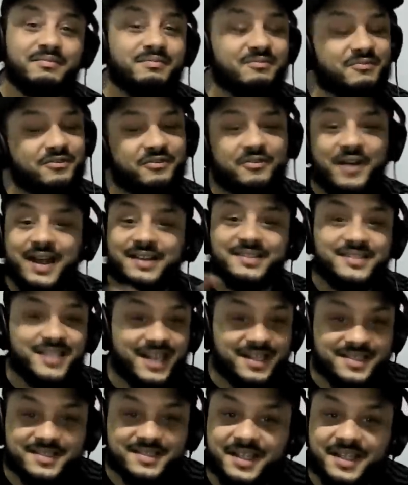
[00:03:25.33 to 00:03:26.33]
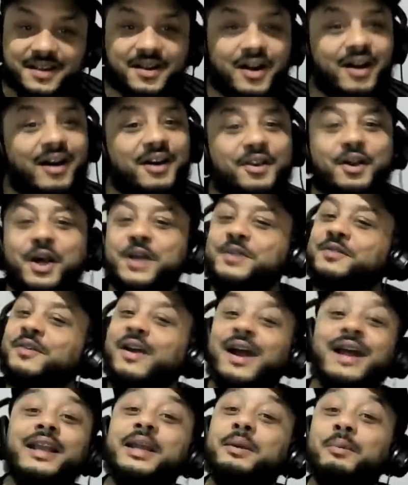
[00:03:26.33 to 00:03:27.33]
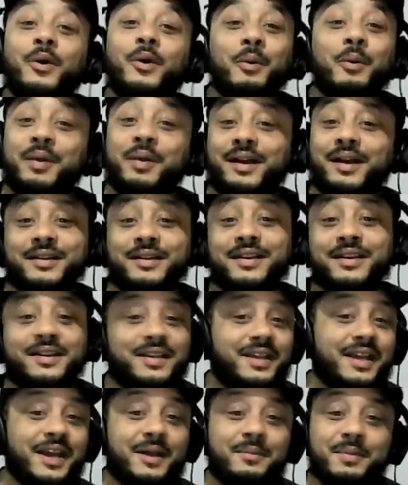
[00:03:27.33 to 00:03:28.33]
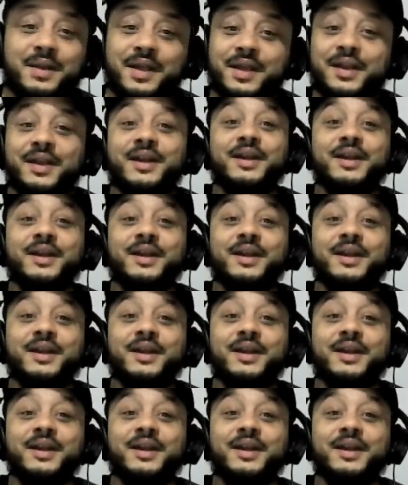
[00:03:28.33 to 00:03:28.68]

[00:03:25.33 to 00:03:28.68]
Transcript: Fantastic. Can't ask for any more, blood. You get me?